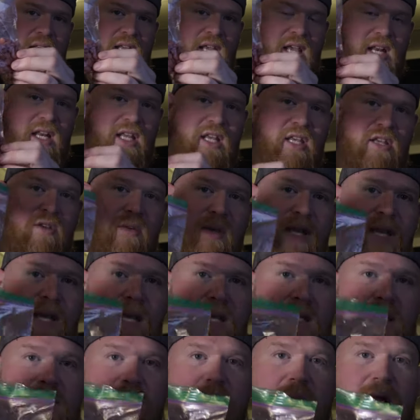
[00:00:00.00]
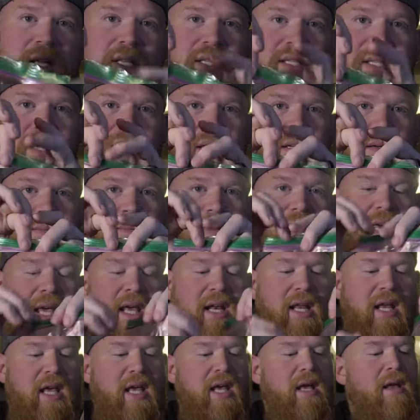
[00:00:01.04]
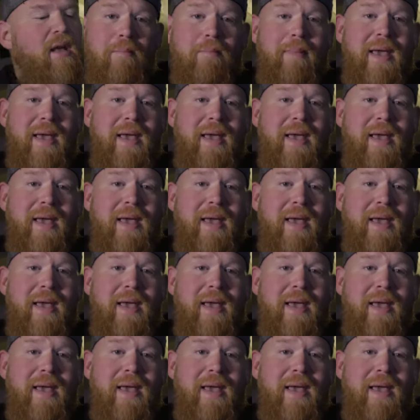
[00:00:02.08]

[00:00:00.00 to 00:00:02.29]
Any of you kids want some candy?